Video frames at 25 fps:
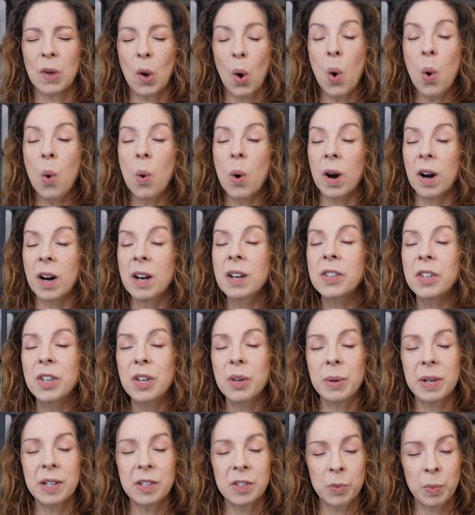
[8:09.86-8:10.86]
Or do
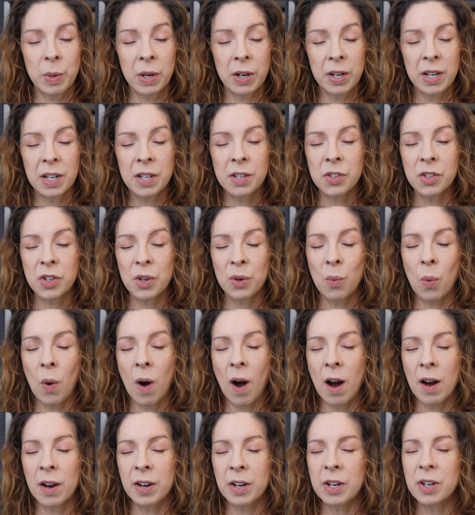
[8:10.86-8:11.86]
you experience your
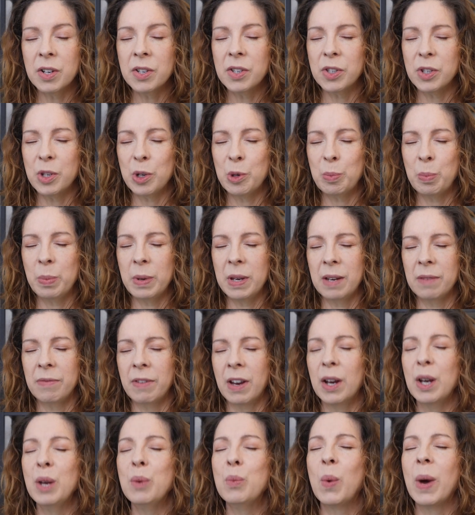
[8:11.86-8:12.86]
waters to be
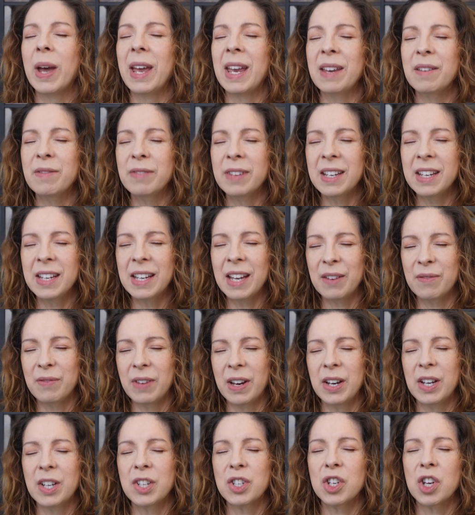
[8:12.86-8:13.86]
very wavy and
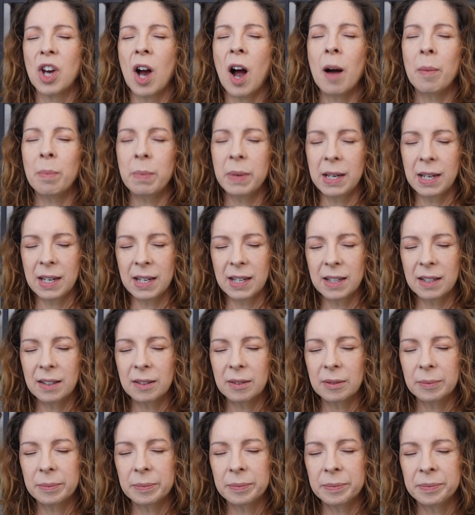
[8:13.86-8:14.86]
very choppy?
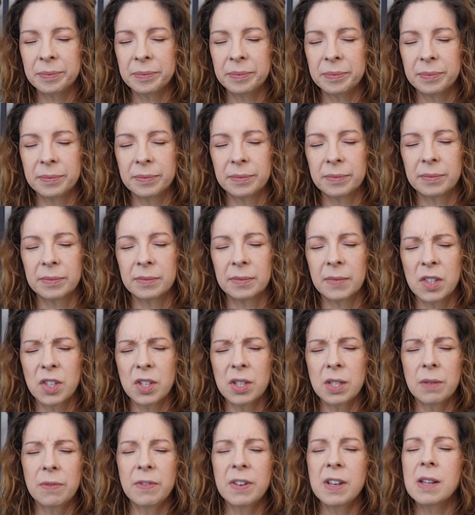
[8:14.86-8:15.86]

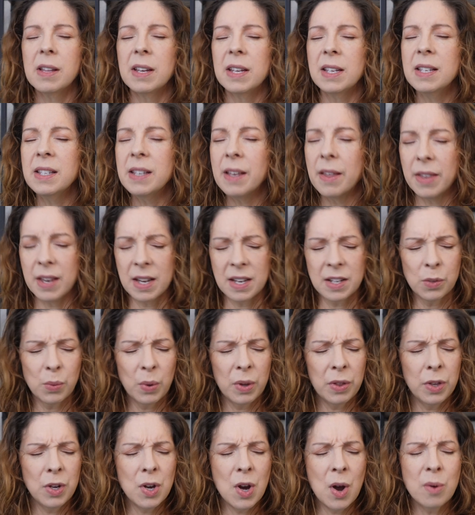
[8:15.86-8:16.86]
Just feel into this
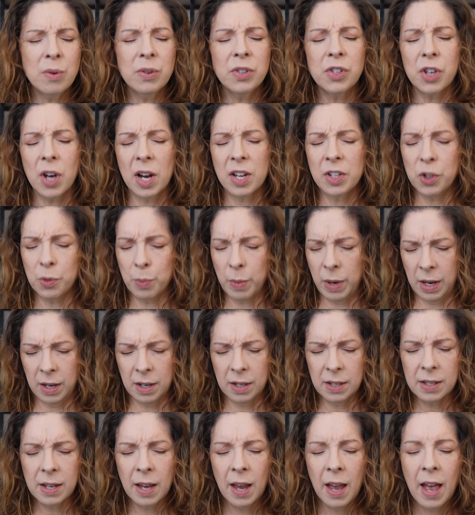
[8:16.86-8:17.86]
with no
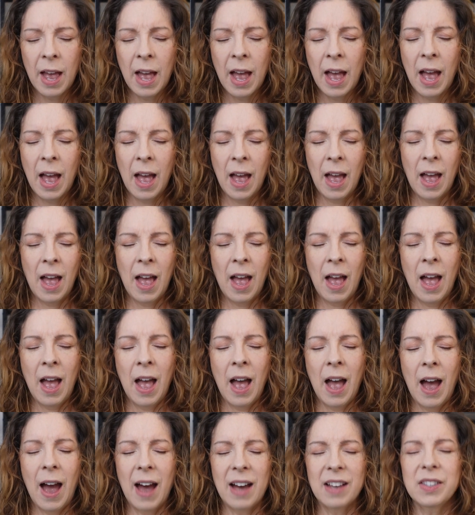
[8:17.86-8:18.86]
judgment
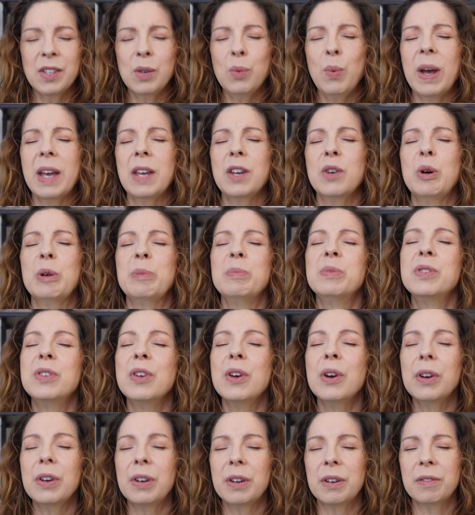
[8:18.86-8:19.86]
as a way to
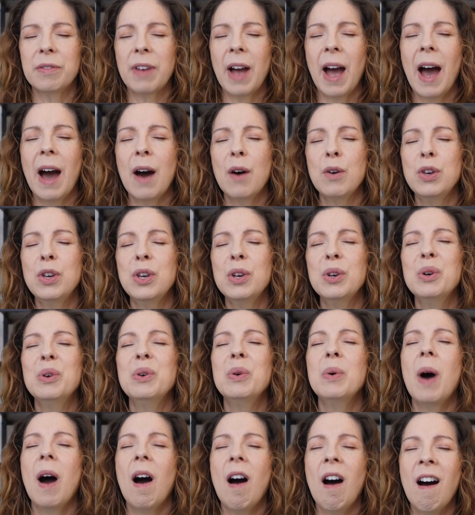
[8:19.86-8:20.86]
observe how
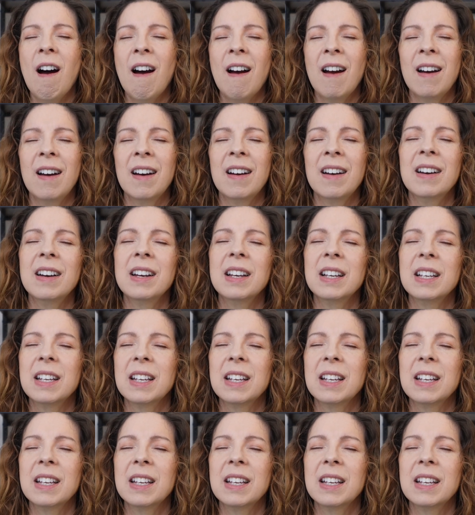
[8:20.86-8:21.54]
you are,